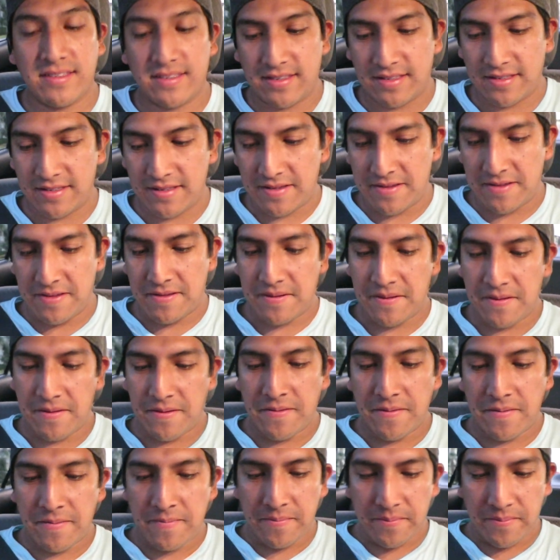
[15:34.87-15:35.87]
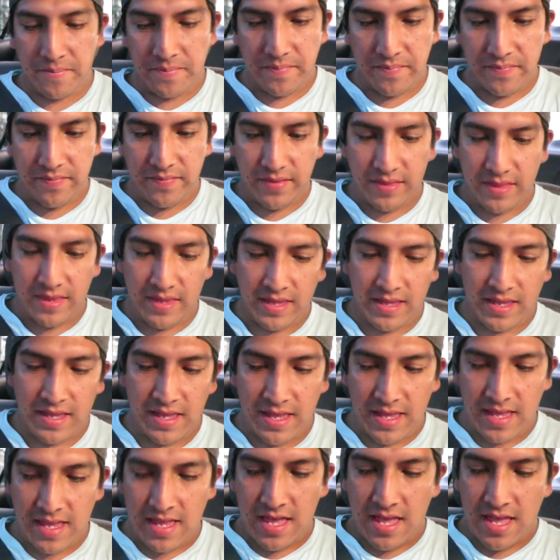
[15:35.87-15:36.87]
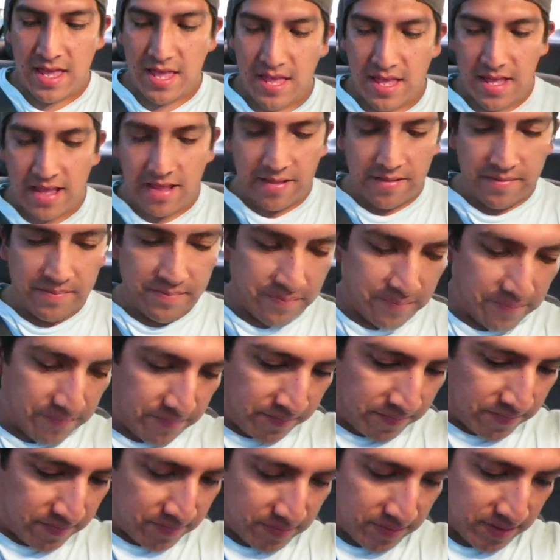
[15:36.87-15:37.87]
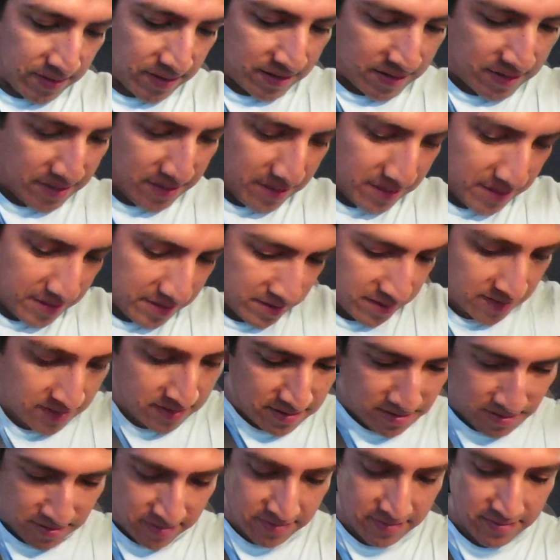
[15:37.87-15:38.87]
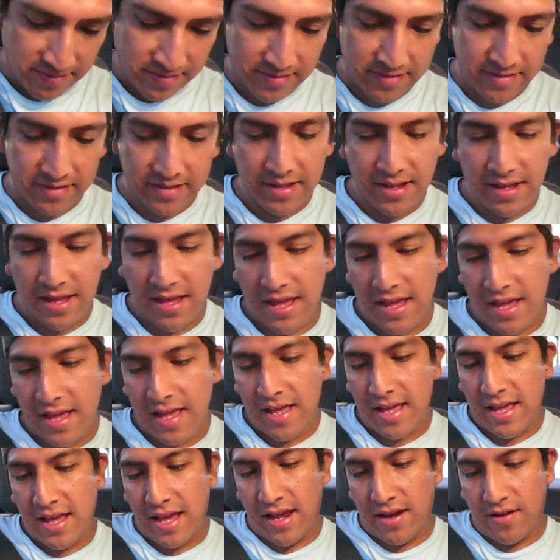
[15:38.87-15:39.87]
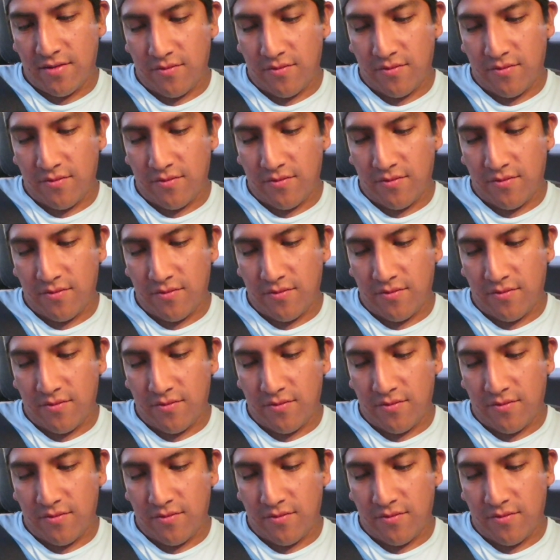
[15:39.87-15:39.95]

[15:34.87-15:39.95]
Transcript: Oh my gosh! I can play bridge with Disney Springs.